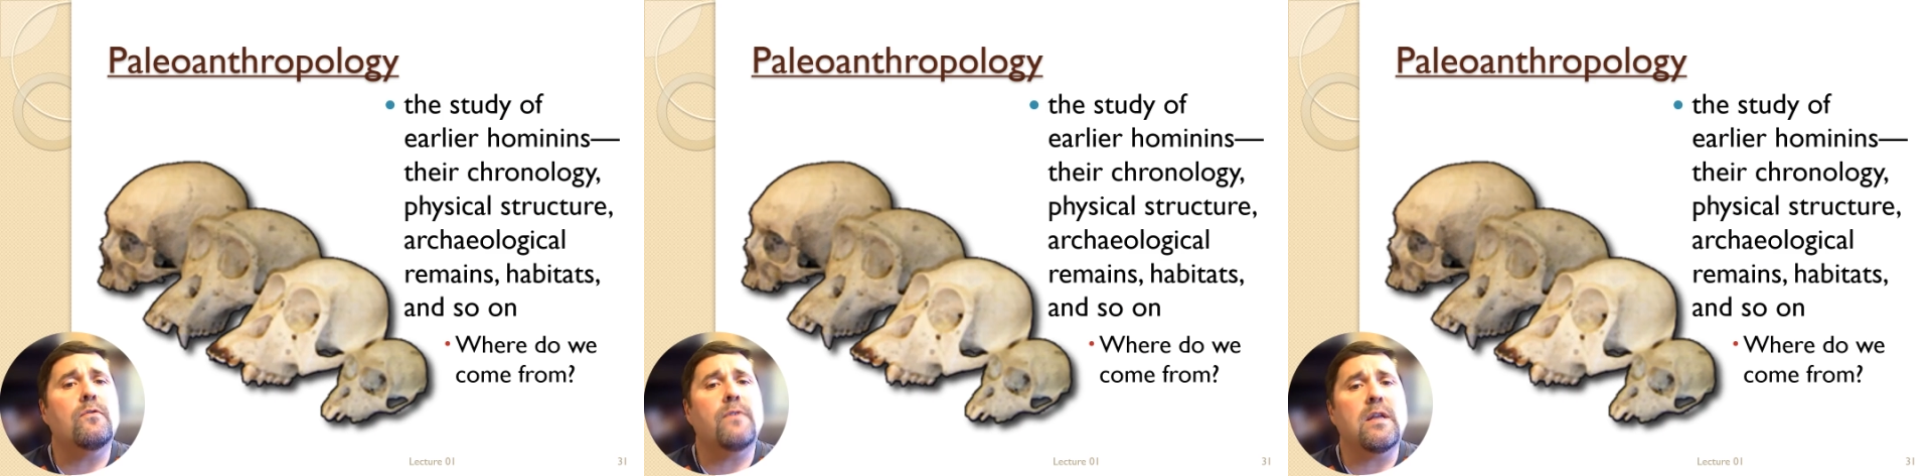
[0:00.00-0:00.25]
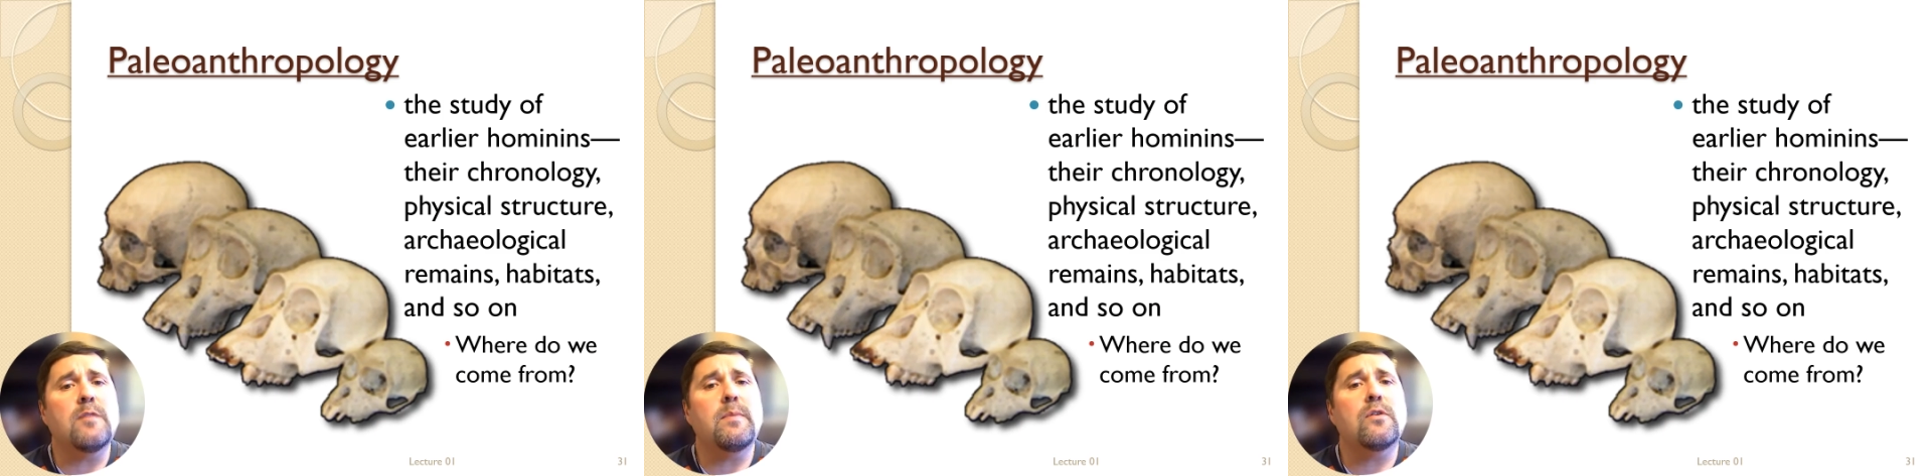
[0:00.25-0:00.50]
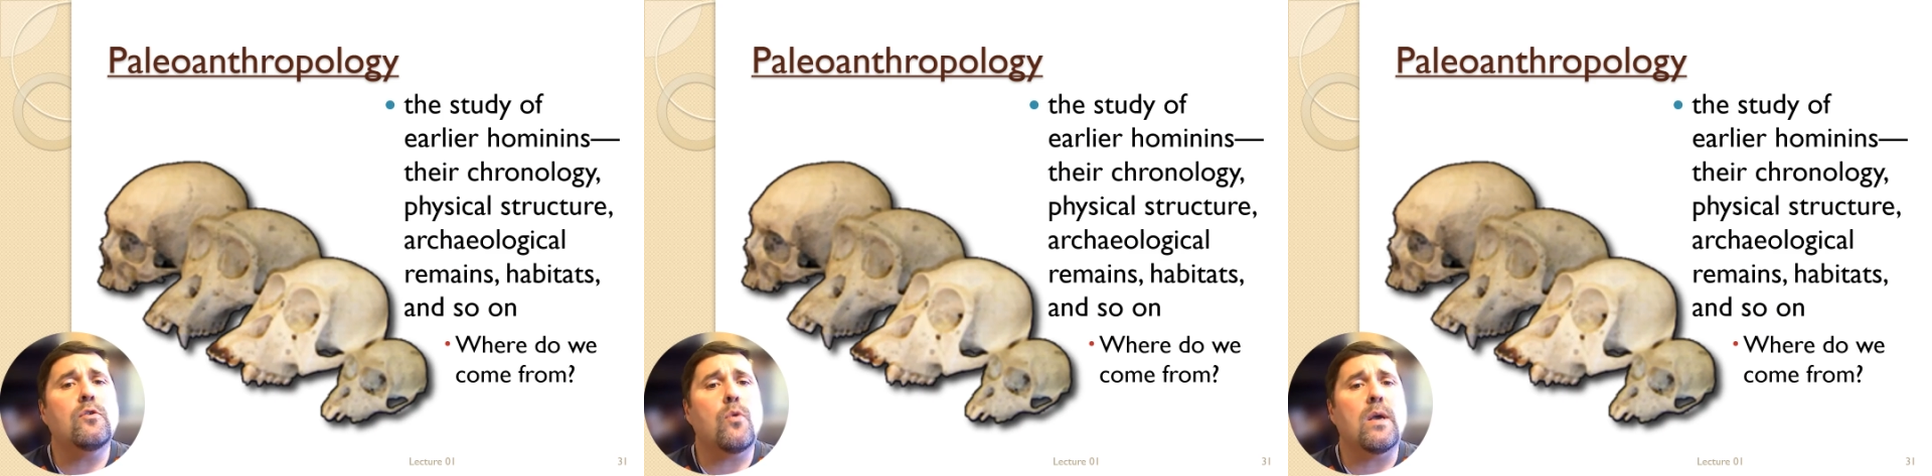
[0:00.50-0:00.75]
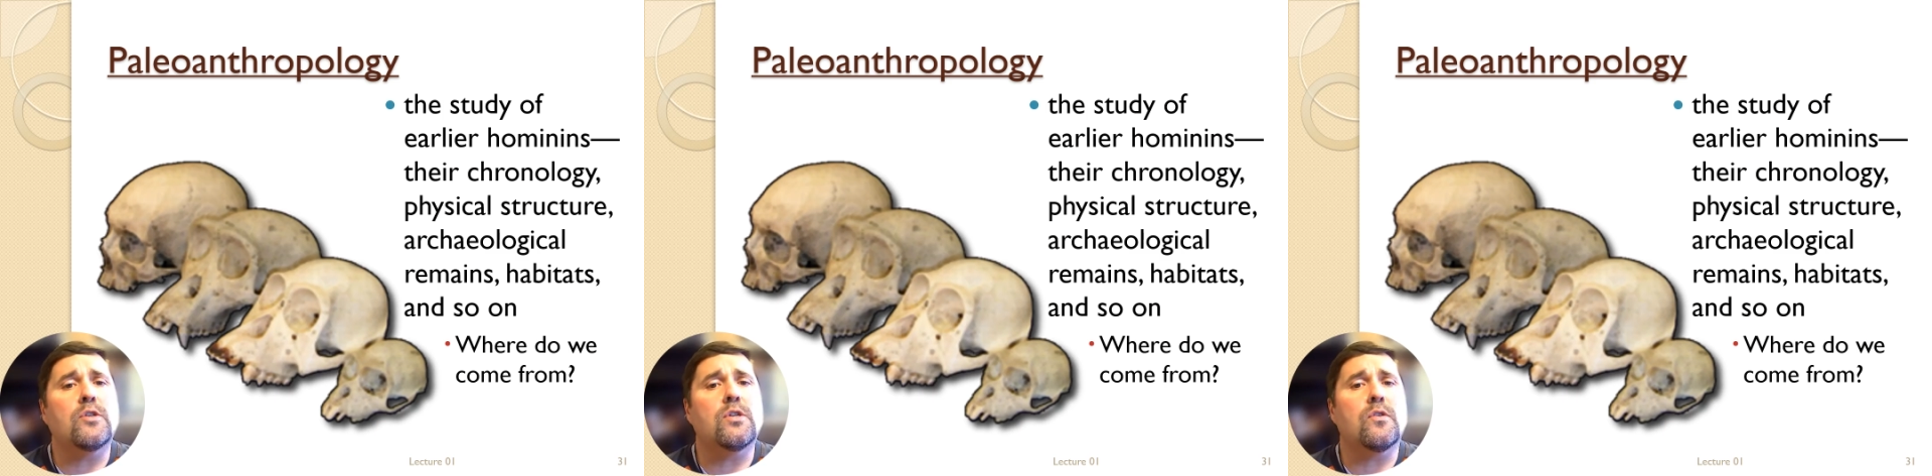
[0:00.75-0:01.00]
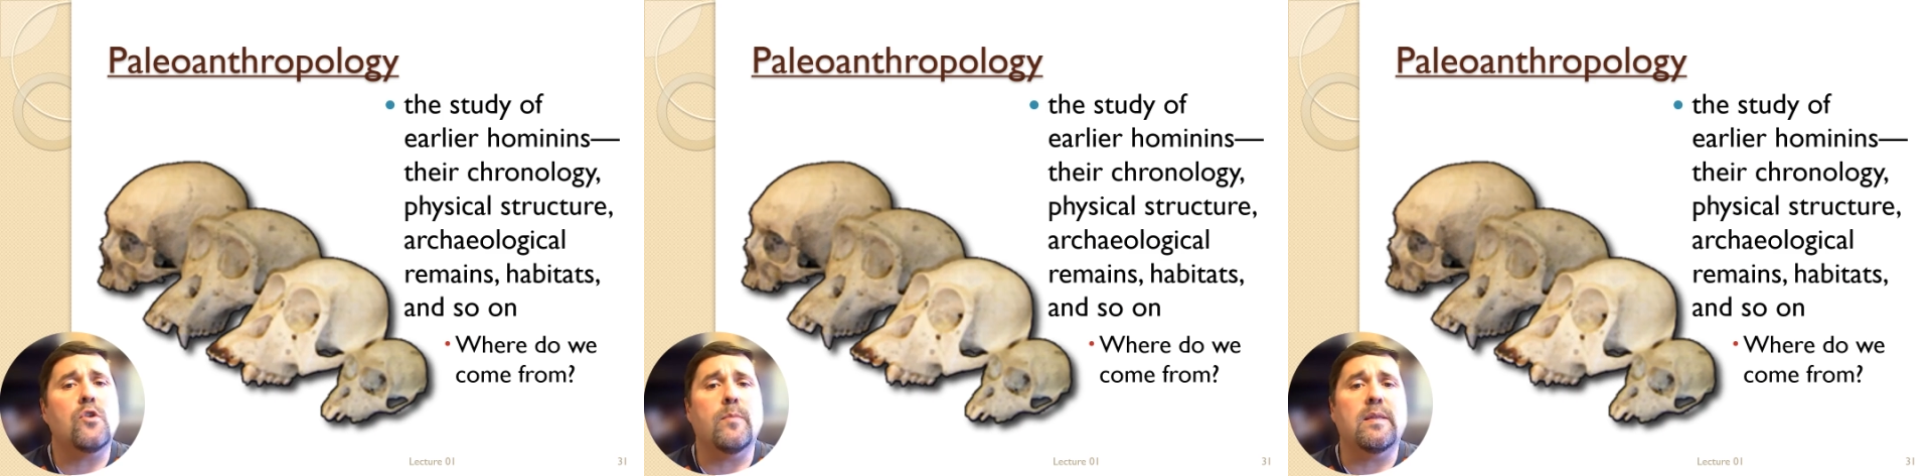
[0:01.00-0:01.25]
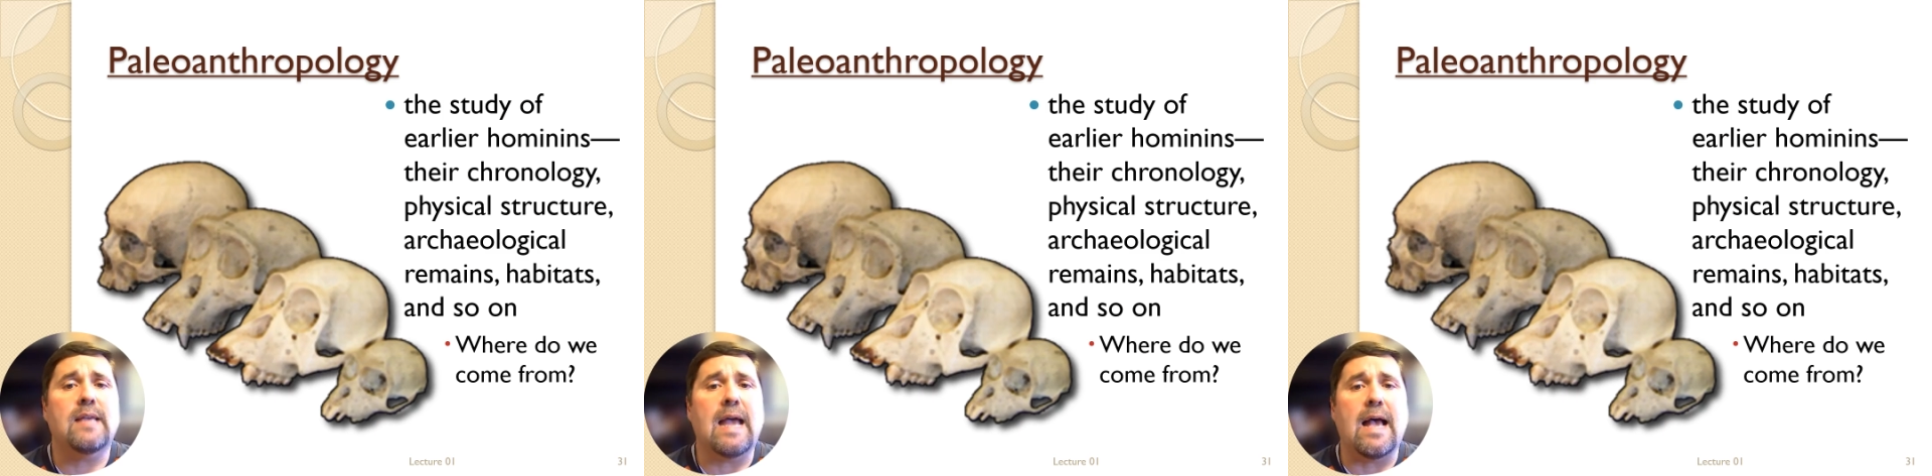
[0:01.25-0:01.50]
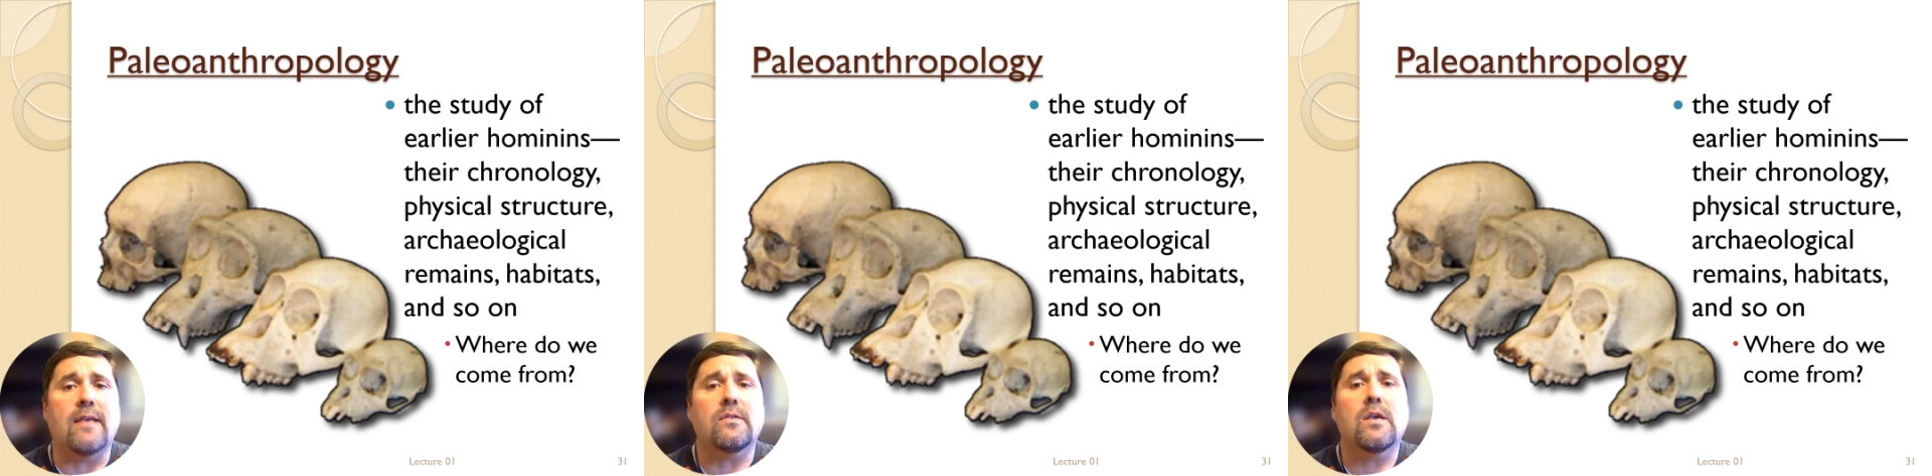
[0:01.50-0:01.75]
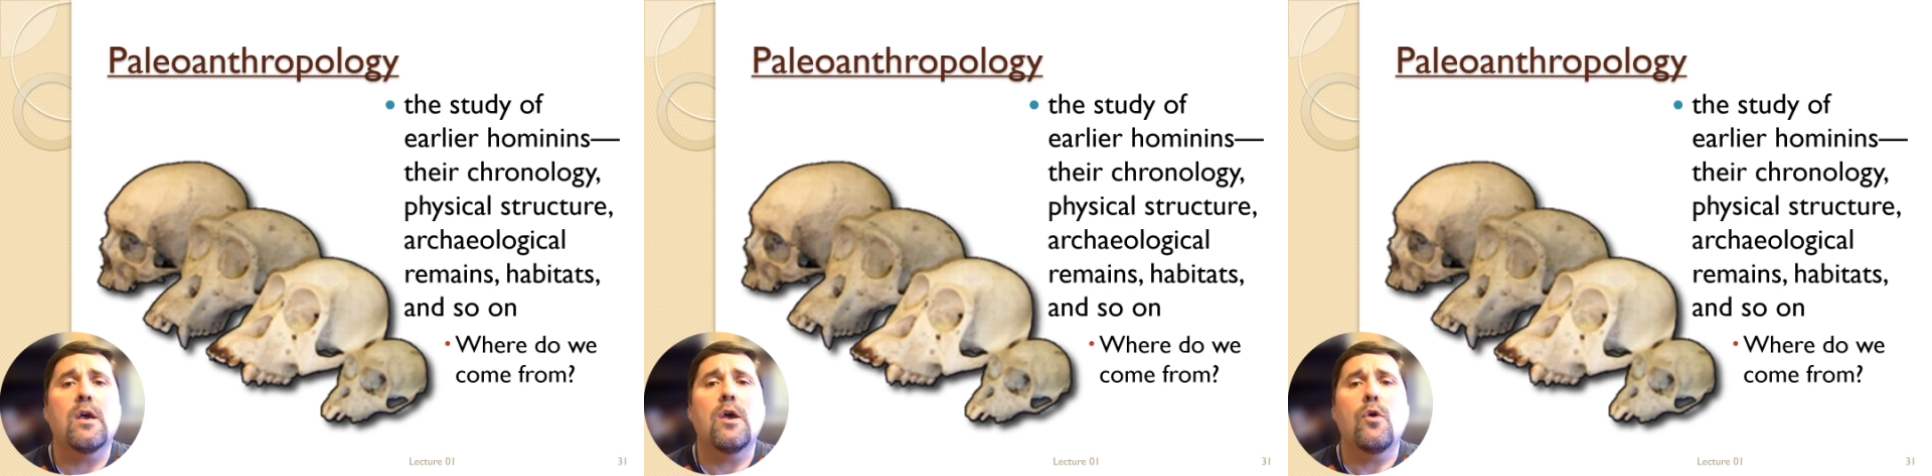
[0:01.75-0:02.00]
fundamental questions humans ask: